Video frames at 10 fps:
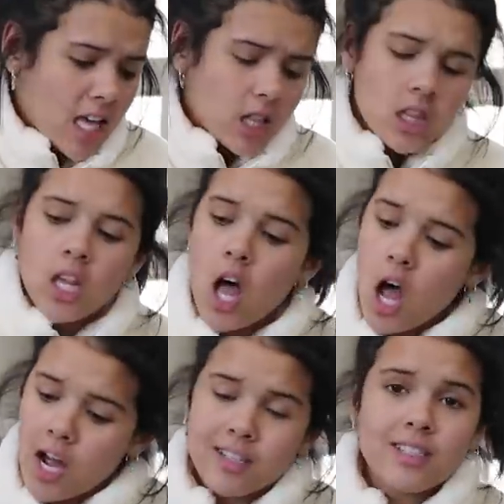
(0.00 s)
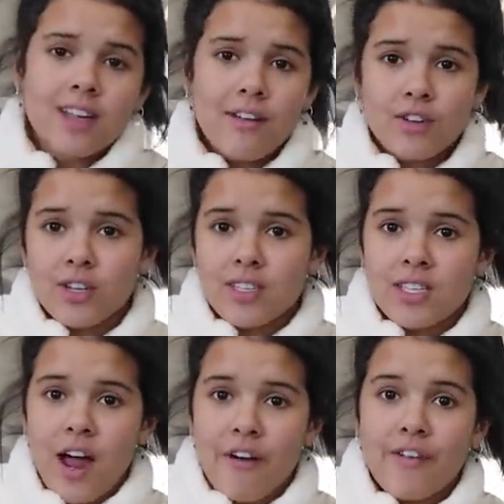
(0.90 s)
a lot of good
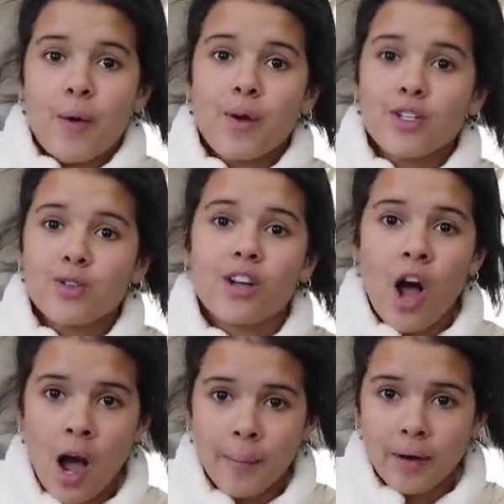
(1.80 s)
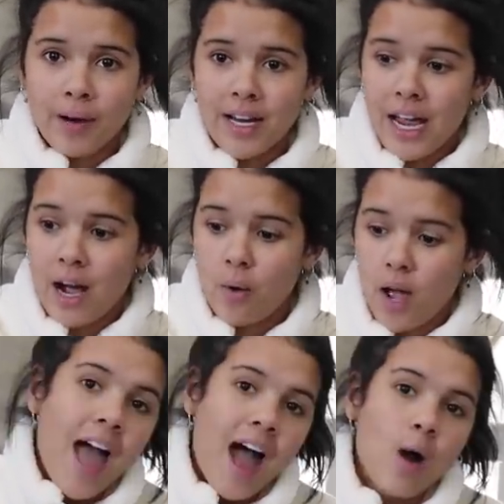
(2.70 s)
stuff. I want you to comment right now
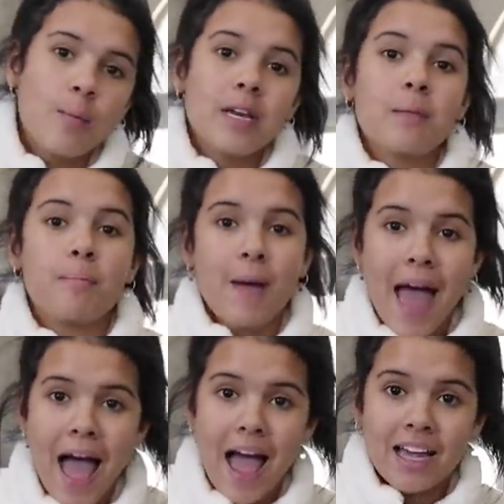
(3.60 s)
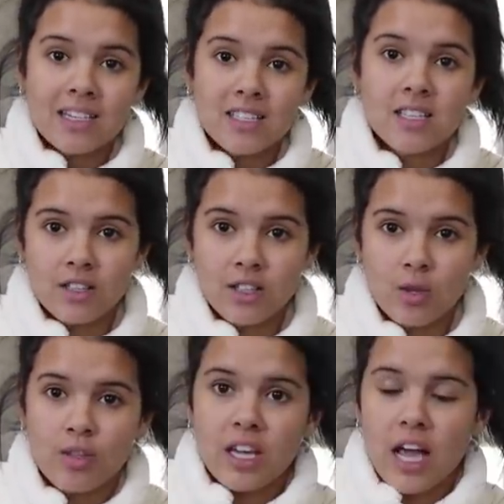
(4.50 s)
how many bags
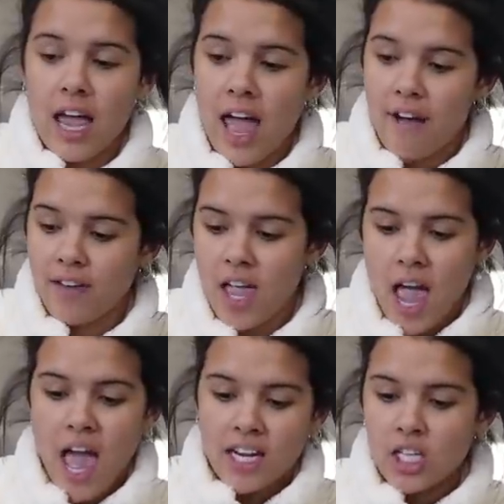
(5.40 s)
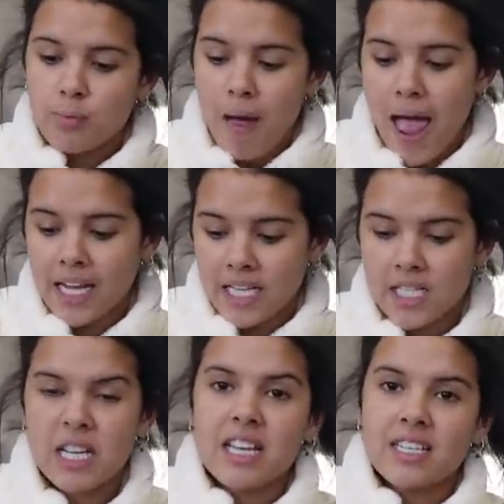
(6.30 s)
you think I have. And each bag
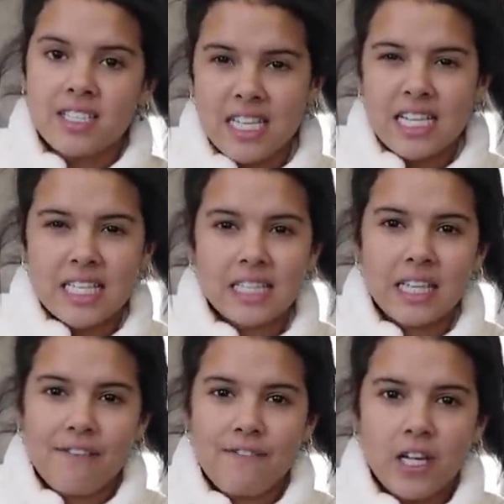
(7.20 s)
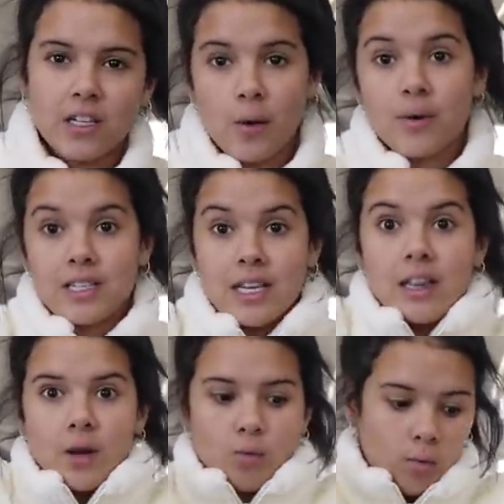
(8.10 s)
is decently filled. I wouldn't say
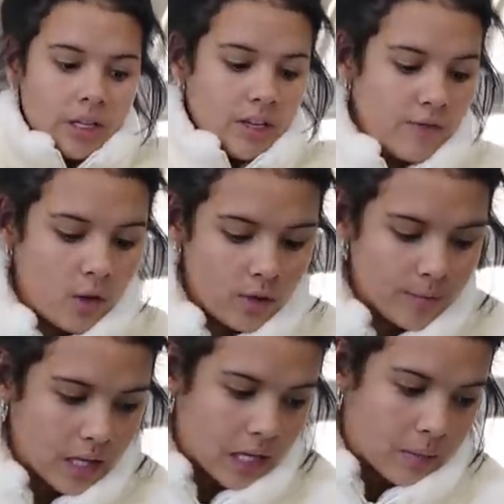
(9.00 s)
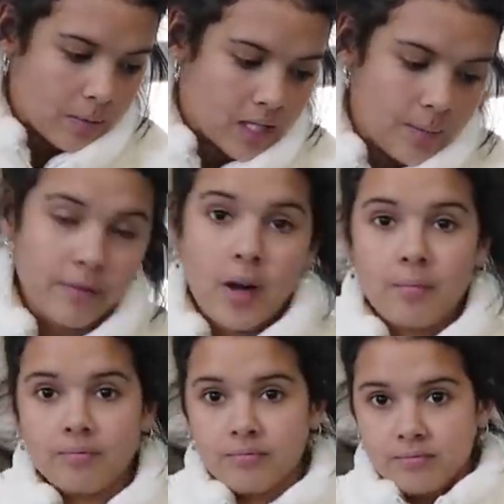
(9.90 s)
like really full, but some of
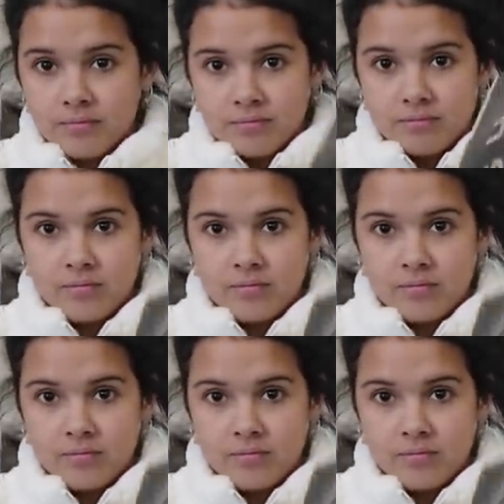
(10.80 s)
them